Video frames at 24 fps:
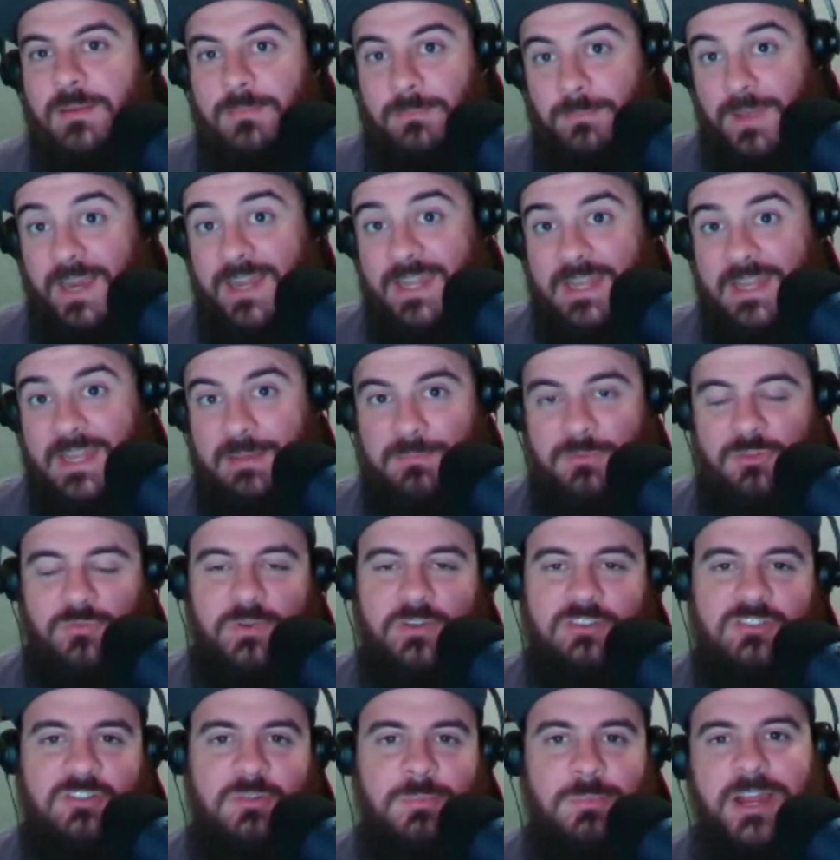My name is
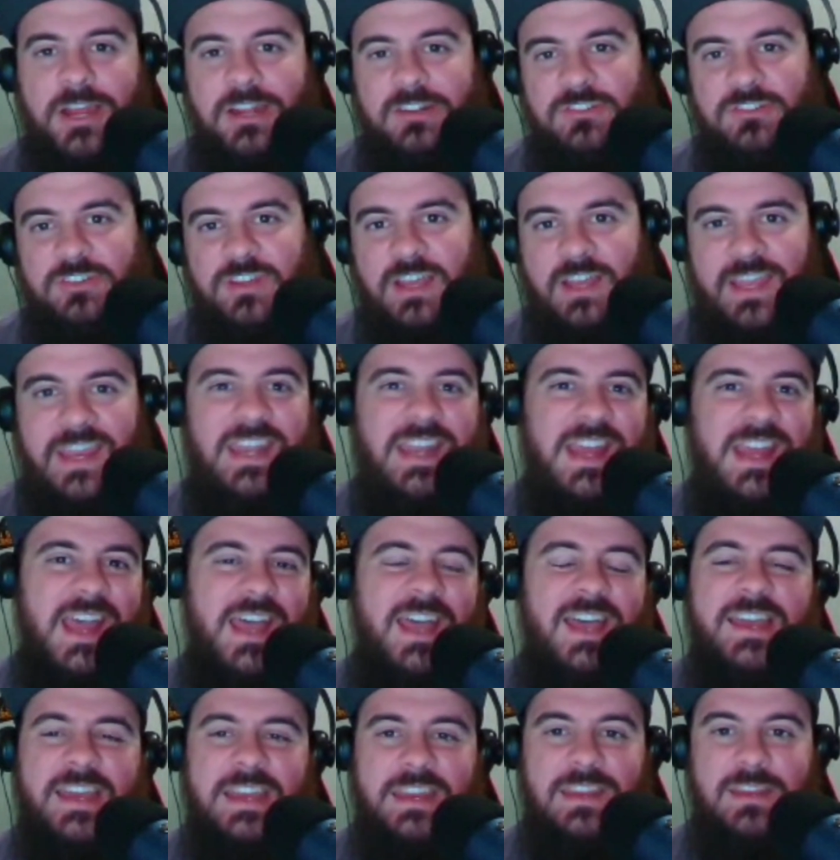Richie Bradshaw, and
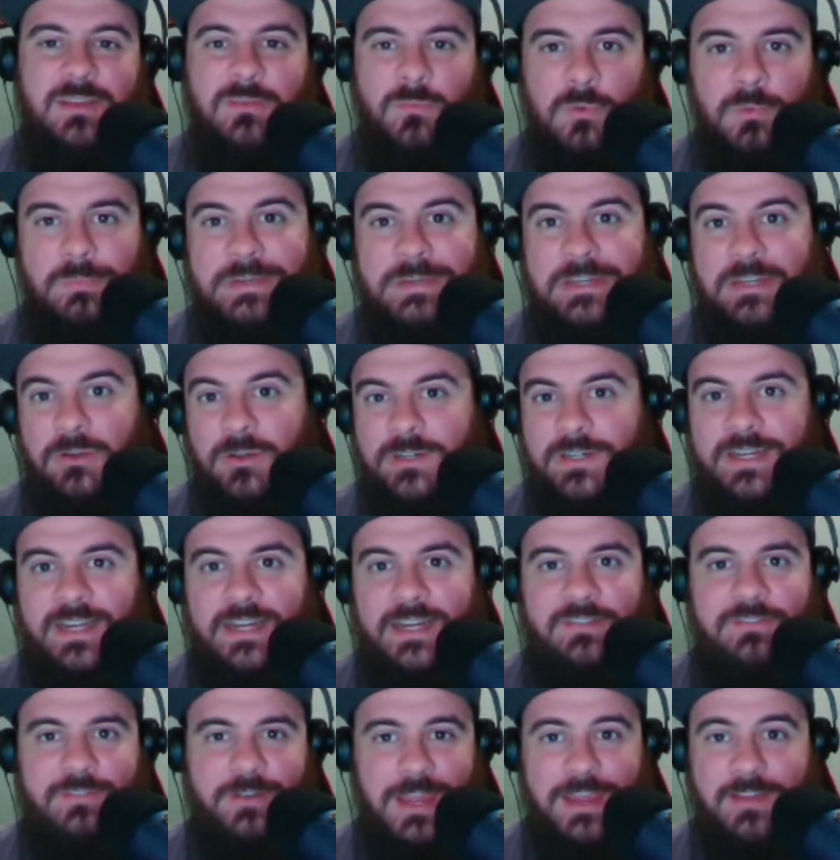I will be your
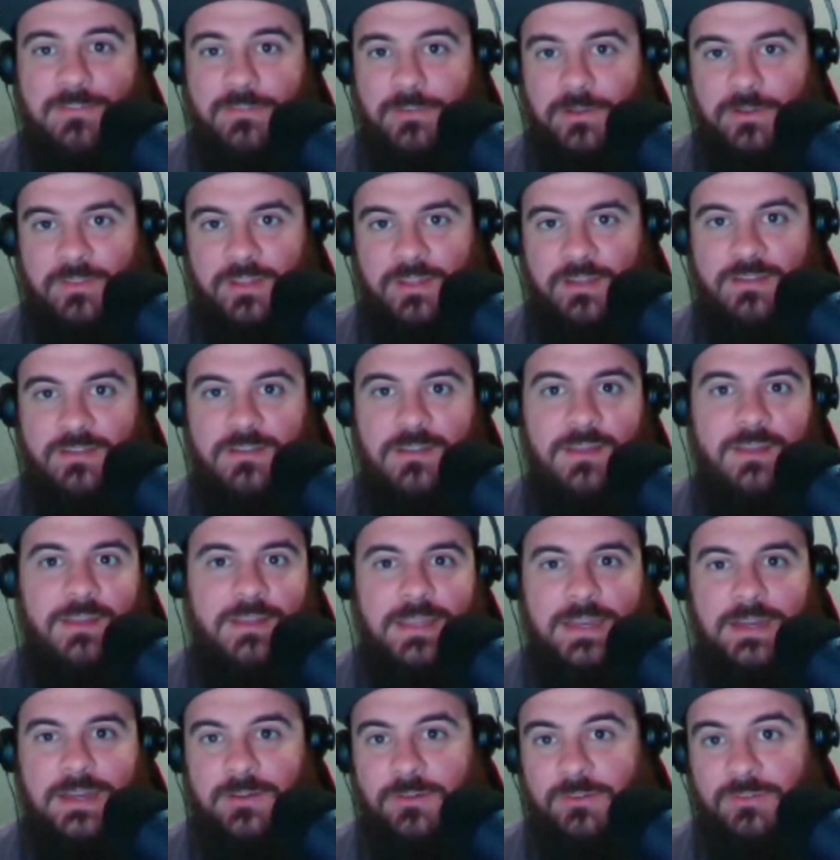guide for everything
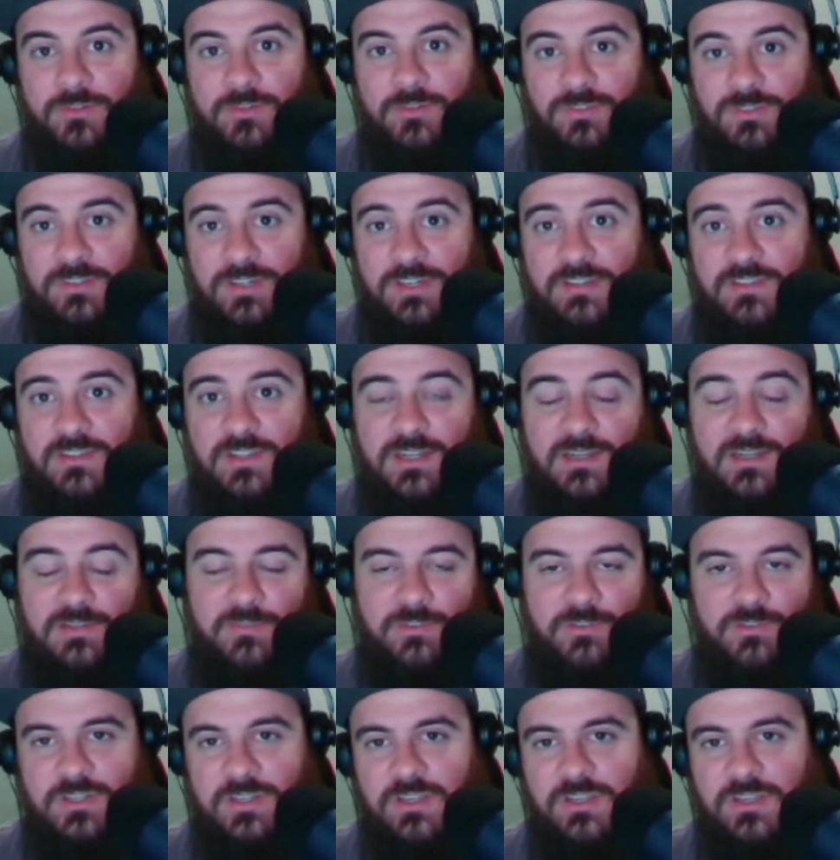Arizona State Sun Devils.